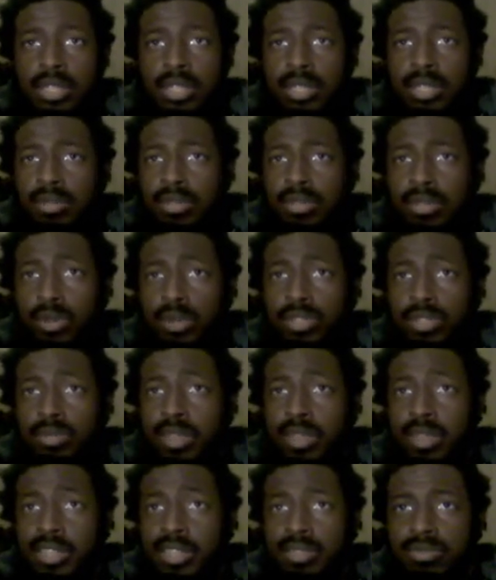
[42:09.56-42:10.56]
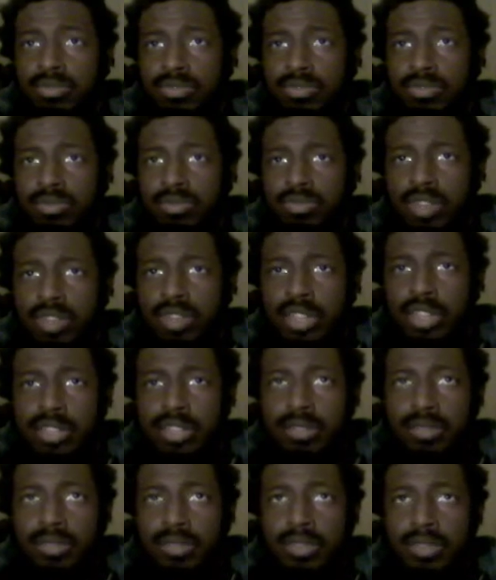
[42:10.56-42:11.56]
Of course, I'm like trying to
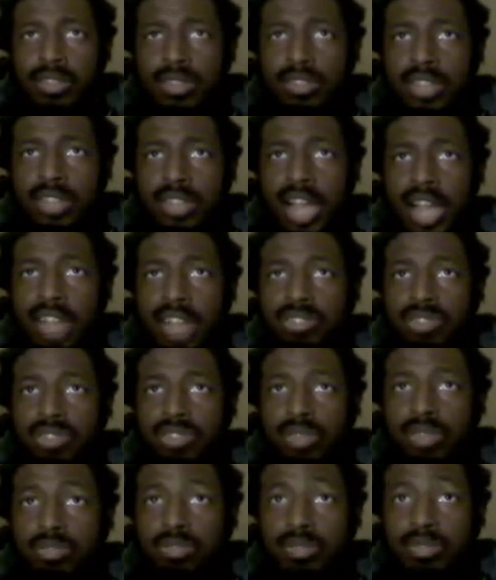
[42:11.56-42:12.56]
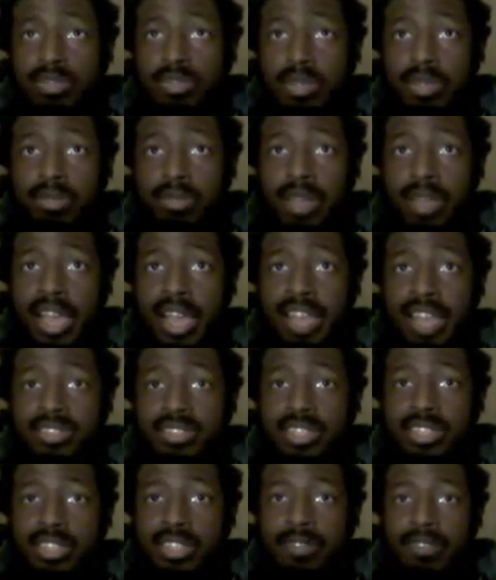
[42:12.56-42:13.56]
concentrate, which means I'm getting my ass
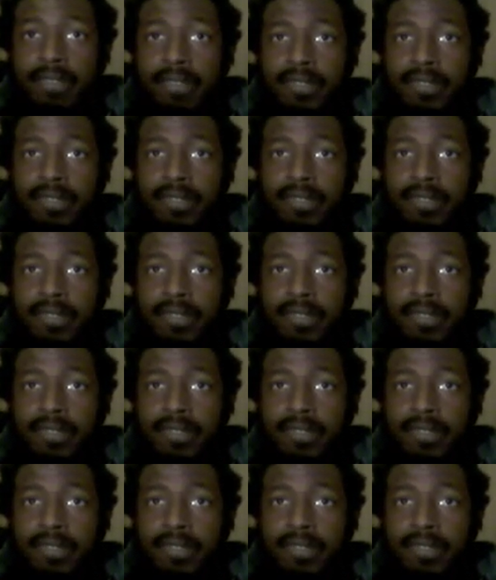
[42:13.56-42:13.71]
kicked.